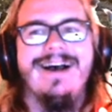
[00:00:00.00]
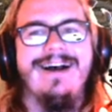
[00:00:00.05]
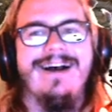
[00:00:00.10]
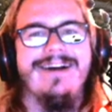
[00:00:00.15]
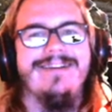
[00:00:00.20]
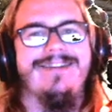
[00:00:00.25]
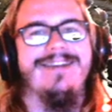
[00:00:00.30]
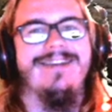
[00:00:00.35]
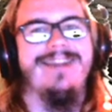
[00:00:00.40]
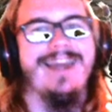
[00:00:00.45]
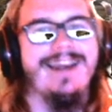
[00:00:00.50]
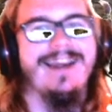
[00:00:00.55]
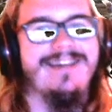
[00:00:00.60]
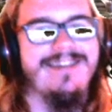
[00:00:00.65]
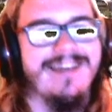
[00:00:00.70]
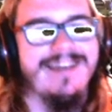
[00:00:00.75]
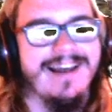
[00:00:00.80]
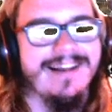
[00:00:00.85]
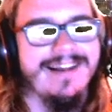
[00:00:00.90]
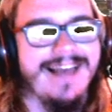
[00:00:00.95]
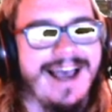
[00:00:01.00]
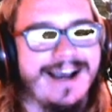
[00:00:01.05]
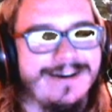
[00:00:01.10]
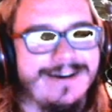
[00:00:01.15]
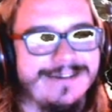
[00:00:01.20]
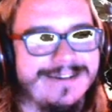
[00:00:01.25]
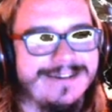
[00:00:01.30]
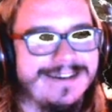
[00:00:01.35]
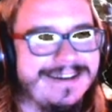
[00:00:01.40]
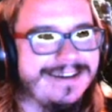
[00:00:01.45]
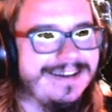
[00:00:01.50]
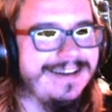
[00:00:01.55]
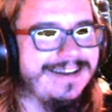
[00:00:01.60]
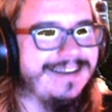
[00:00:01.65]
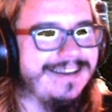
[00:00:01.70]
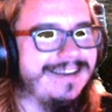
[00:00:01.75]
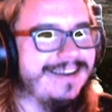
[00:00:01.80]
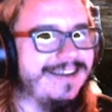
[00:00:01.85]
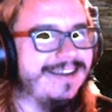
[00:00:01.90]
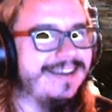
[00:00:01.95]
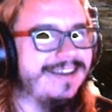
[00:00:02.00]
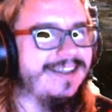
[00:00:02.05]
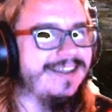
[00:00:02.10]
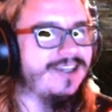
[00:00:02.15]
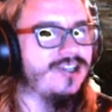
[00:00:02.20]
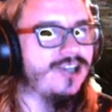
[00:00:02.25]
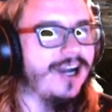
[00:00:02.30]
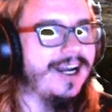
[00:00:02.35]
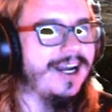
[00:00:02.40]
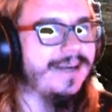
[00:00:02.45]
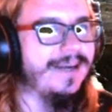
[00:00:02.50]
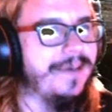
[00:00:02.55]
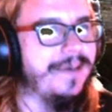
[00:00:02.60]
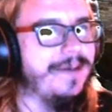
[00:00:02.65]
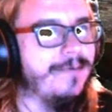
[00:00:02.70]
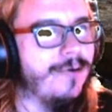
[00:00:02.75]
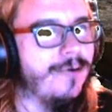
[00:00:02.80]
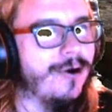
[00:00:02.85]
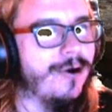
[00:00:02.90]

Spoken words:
Did they sell out to try to be more